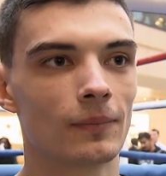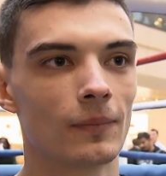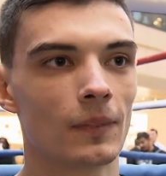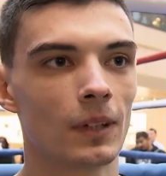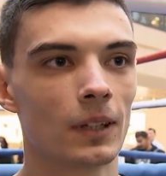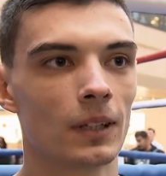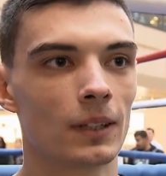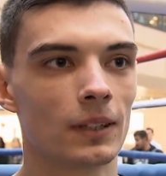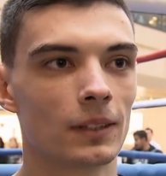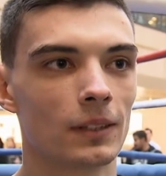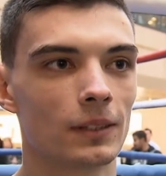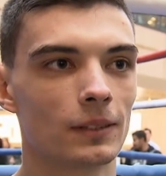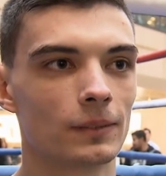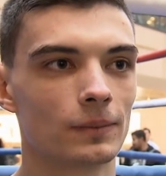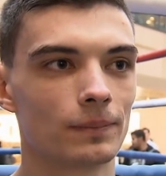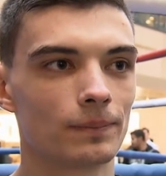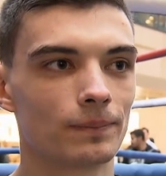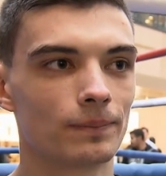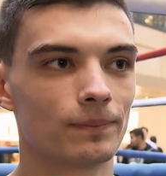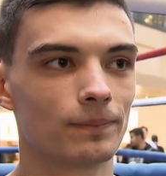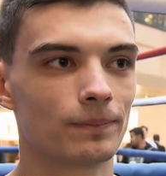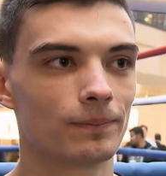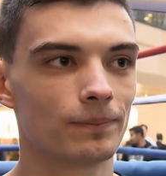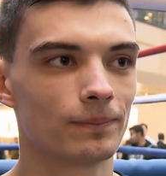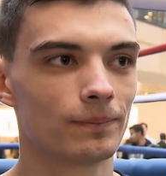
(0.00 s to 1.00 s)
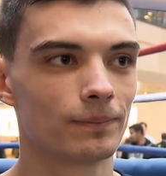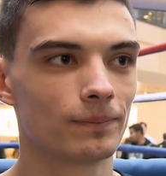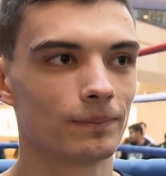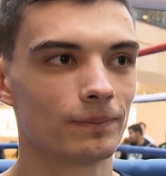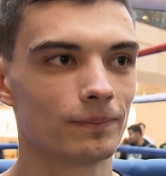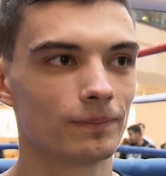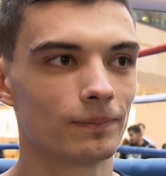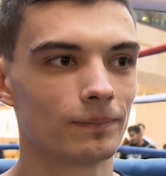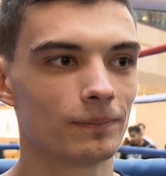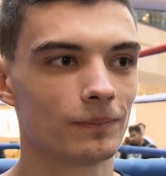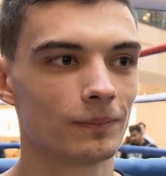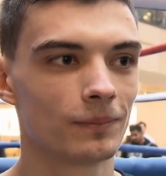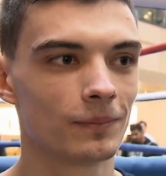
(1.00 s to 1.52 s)
Jack, pro debut coming
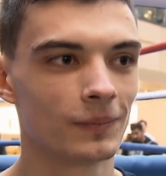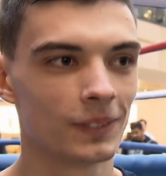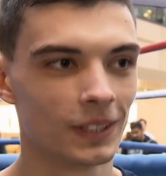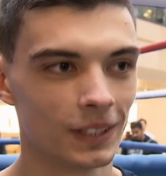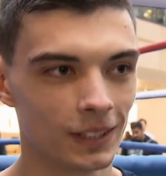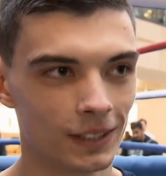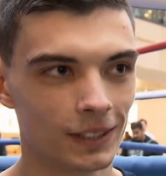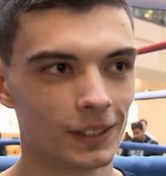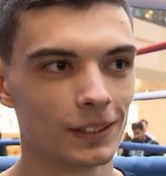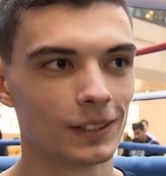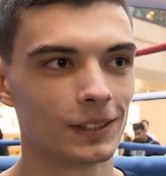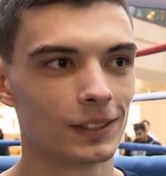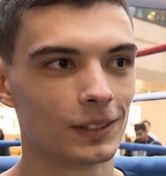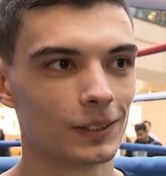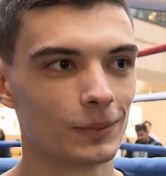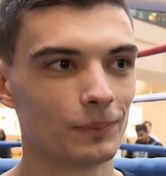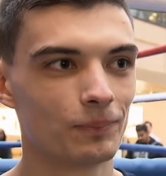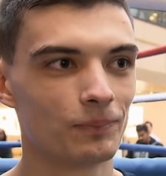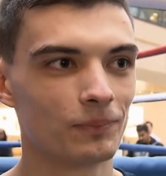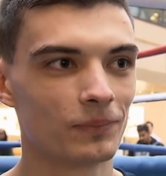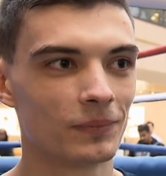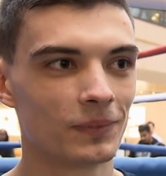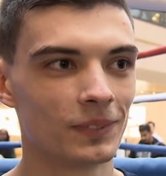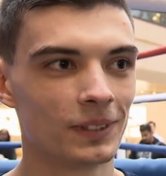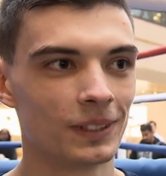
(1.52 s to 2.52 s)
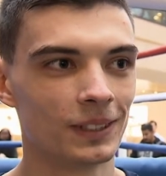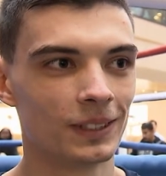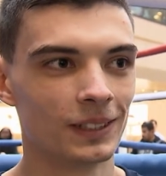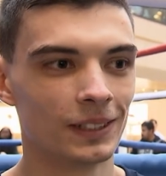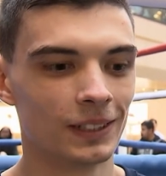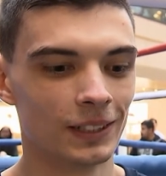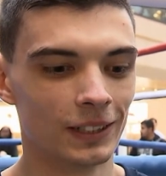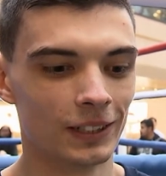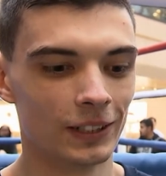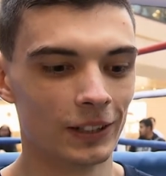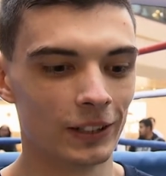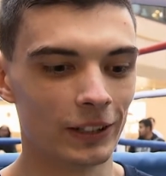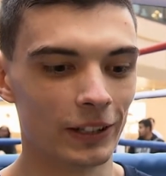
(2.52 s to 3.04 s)
up. Exciting times for you.
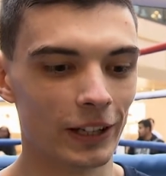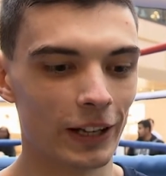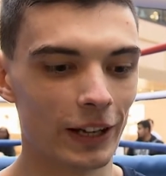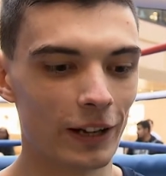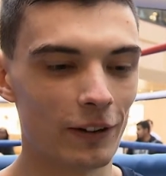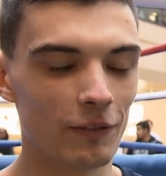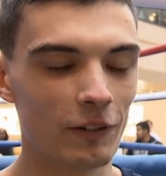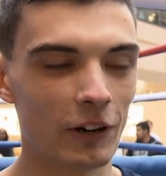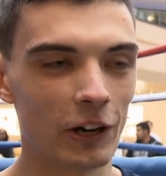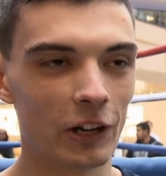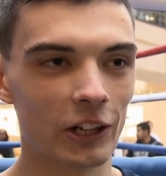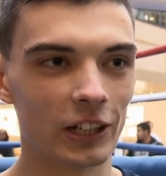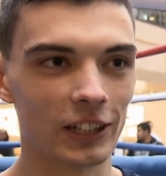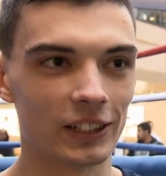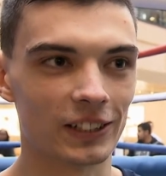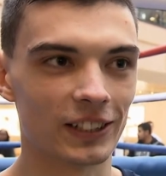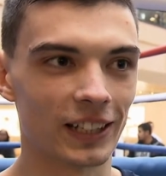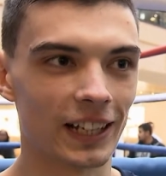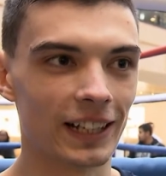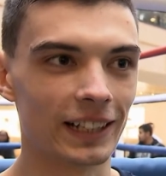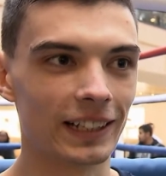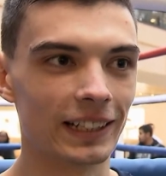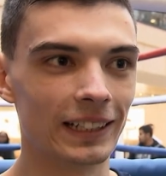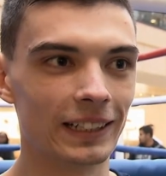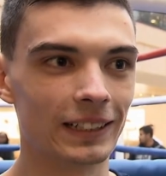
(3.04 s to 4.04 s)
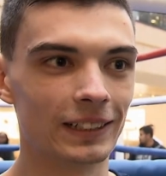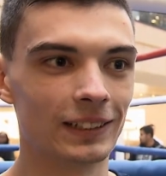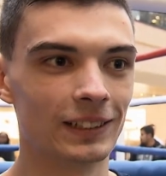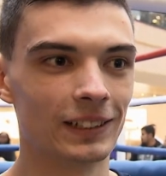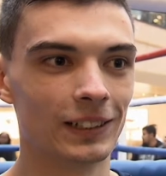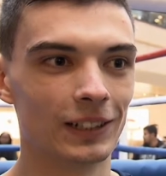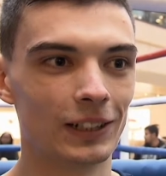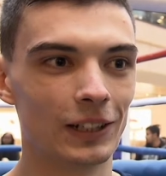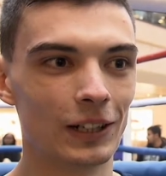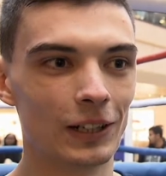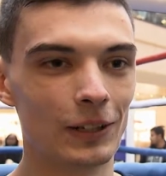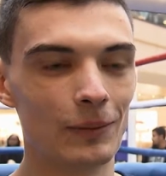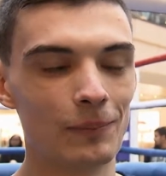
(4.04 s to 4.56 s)
Yeah, very exciting.
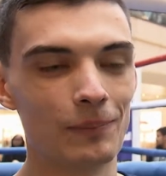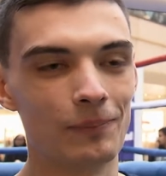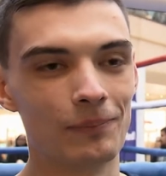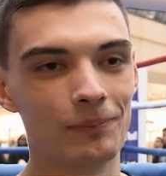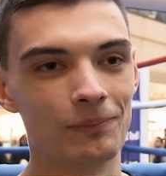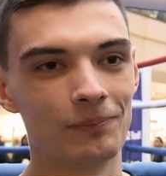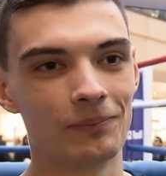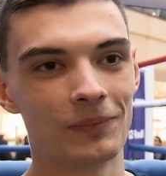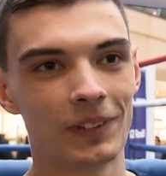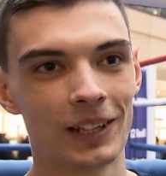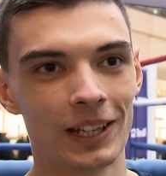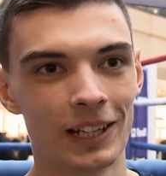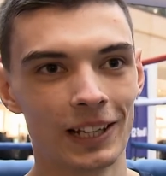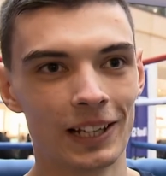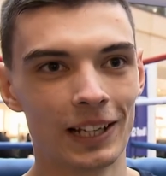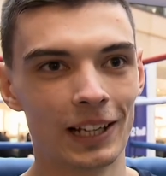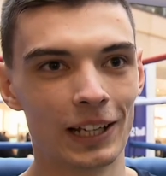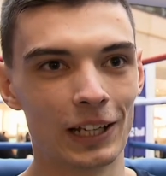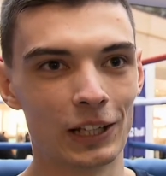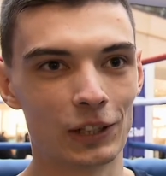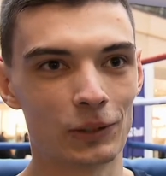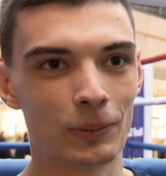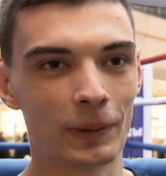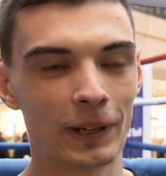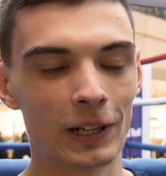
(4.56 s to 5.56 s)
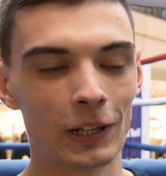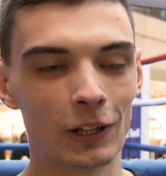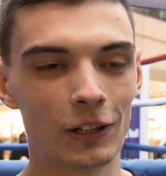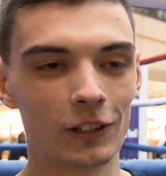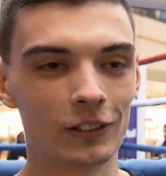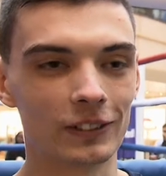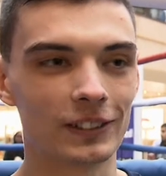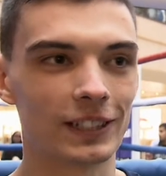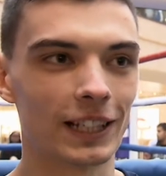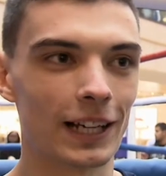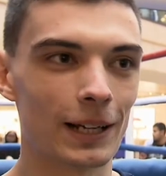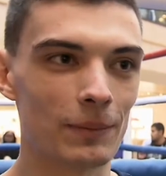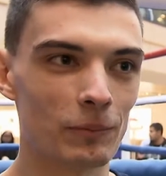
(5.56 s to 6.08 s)
Um, it's been a long
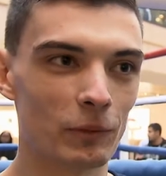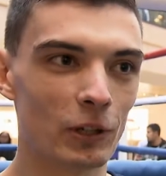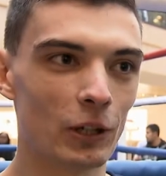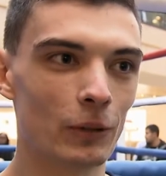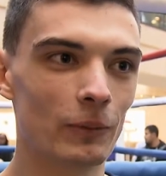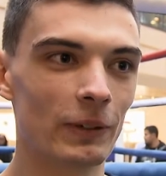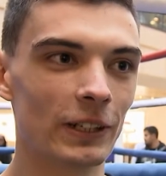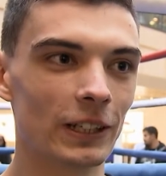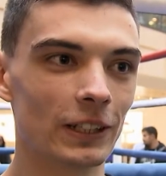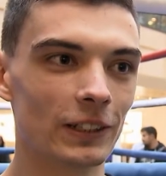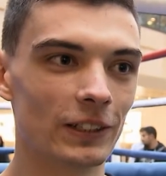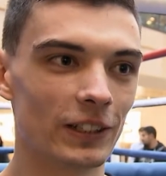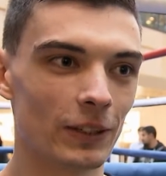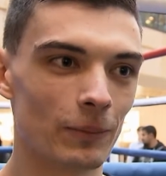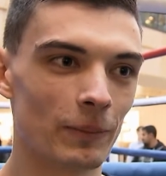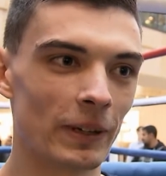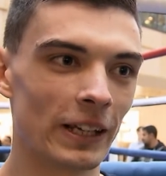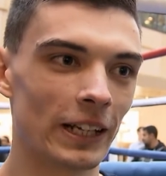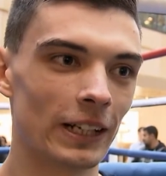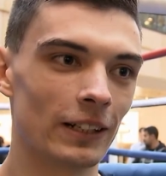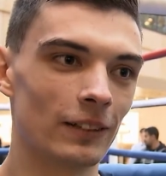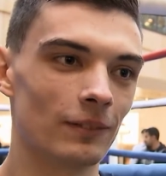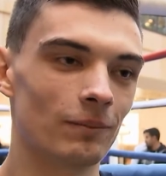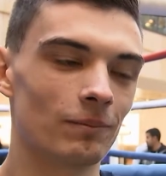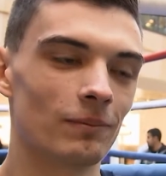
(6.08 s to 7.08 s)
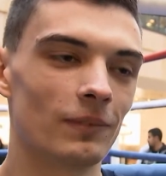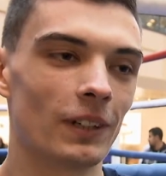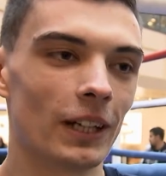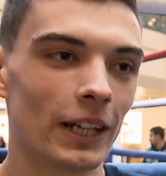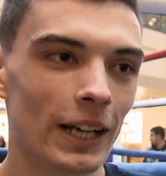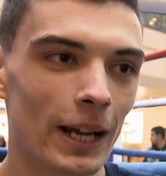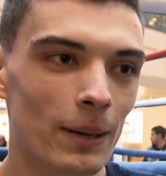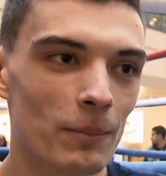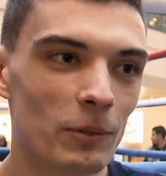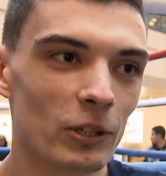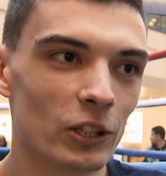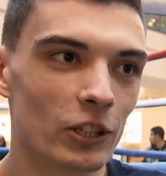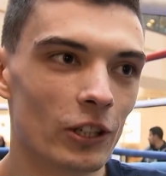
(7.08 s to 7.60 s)
time coming. So I've been an
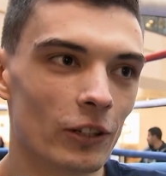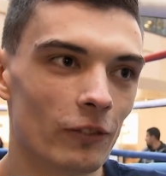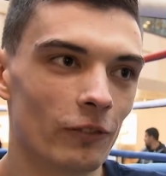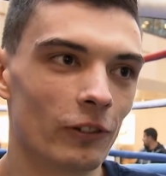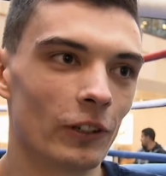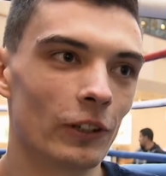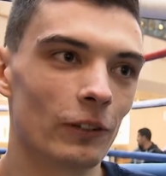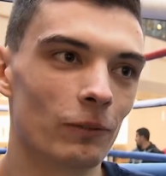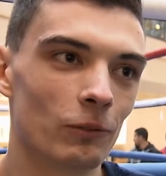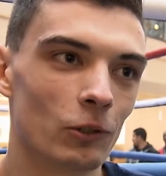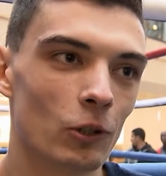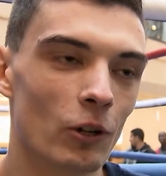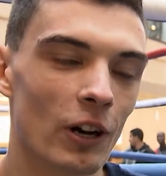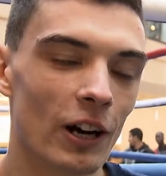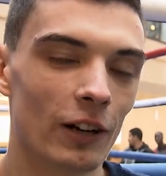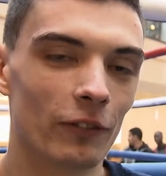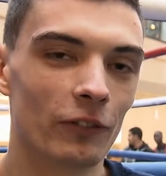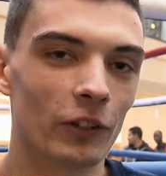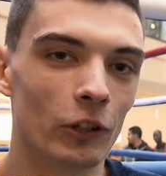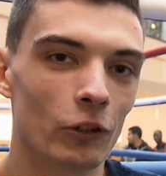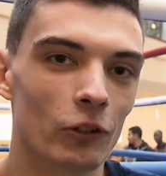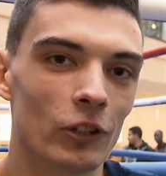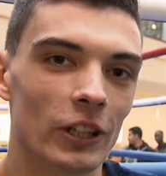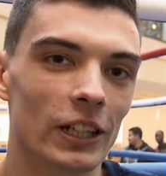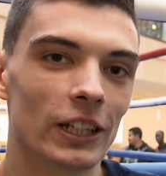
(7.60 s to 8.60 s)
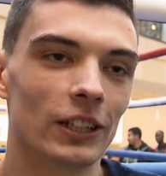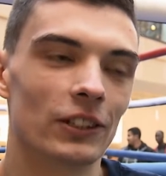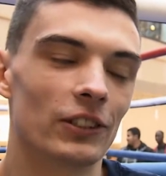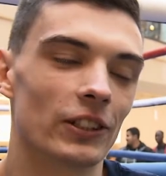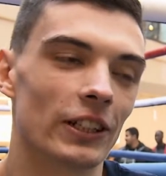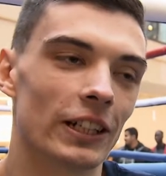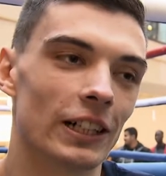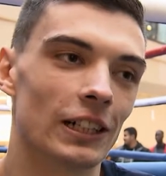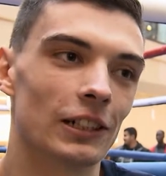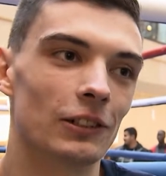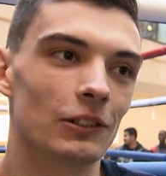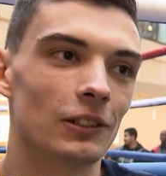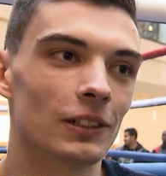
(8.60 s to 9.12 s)
amateur for quite a few years
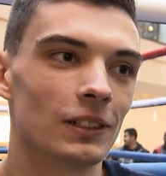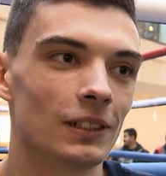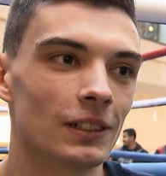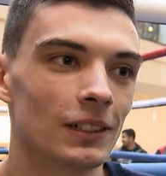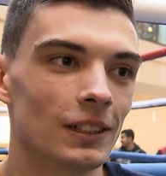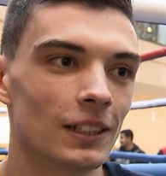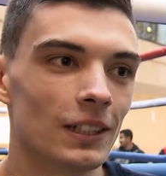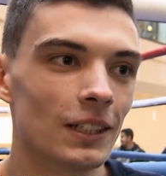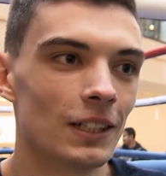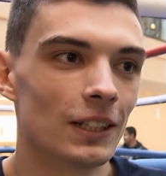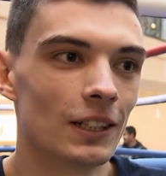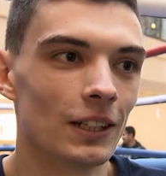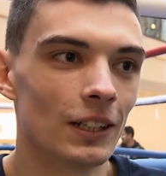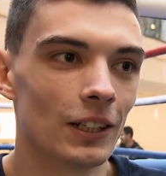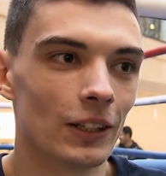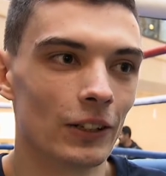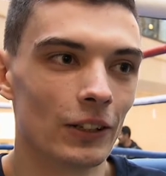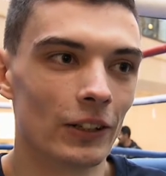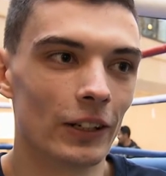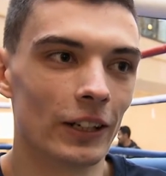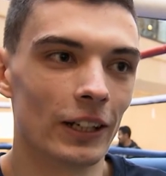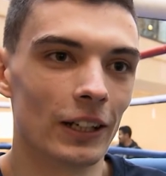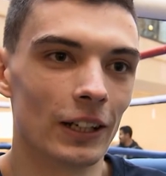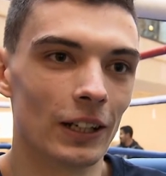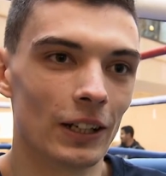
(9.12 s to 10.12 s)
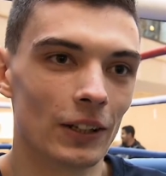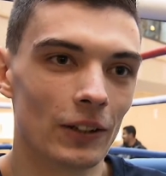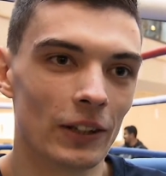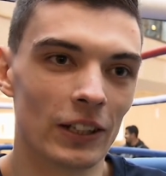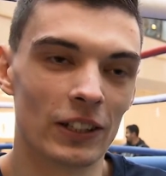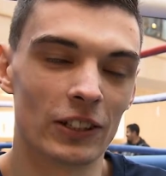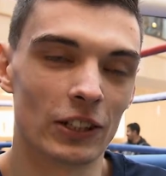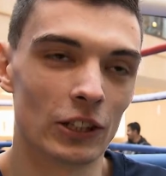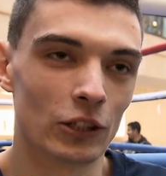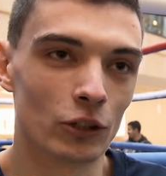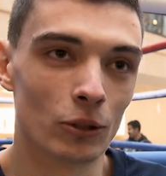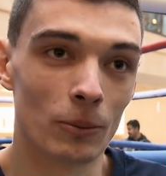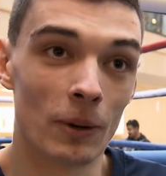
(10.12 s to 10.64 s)
now, and uh, this
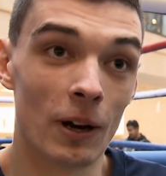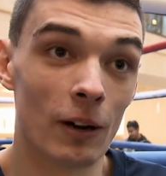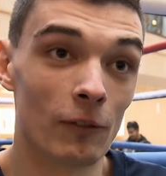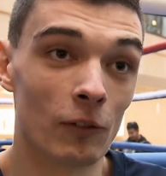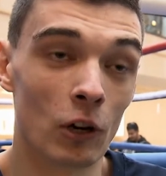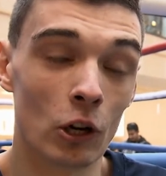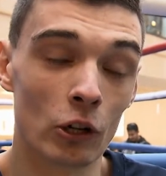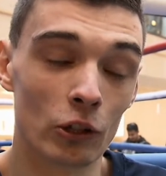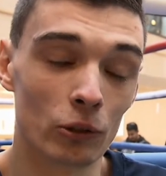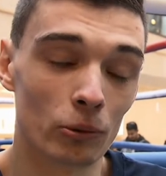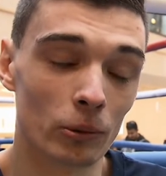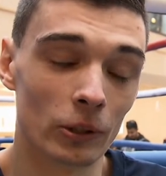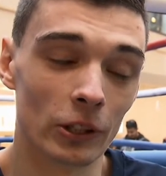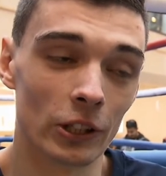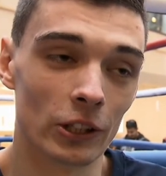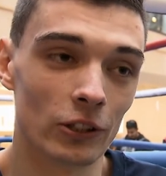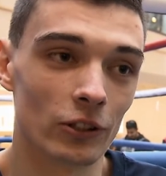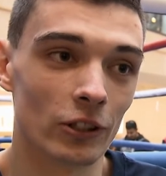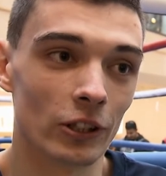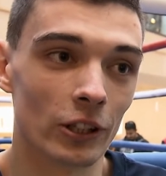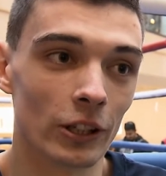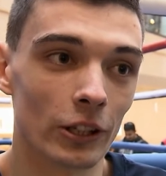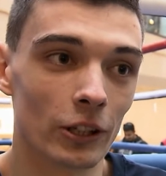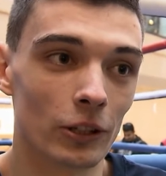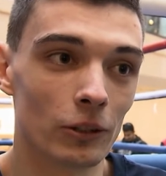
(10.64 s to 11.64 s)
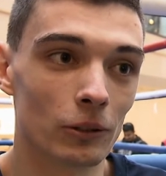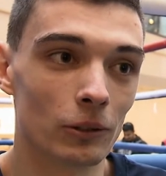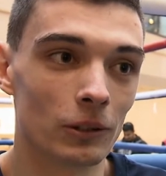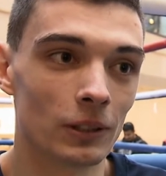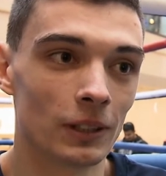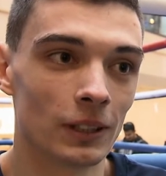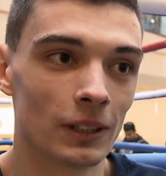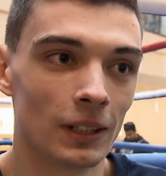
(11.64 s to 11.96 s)
is something I've always wanted to do.